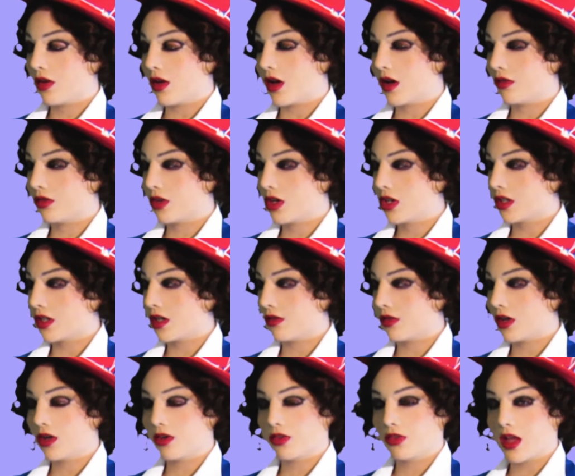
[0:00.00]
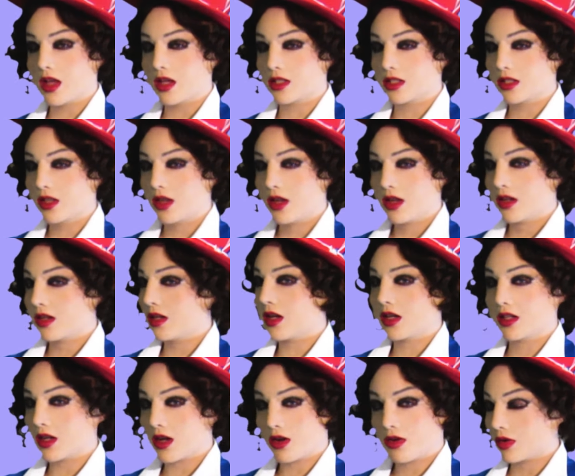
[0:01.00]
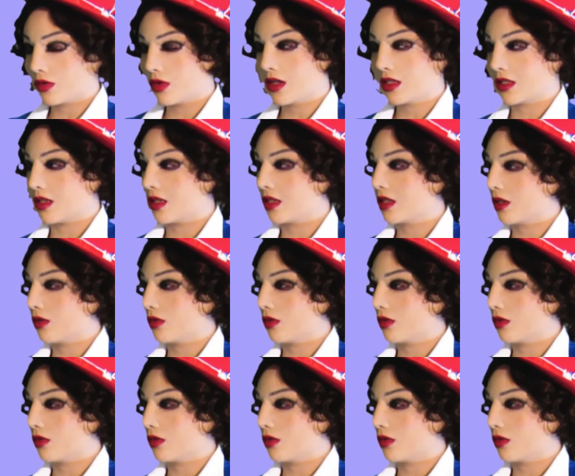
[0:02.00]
version of her face, no, it wasn't.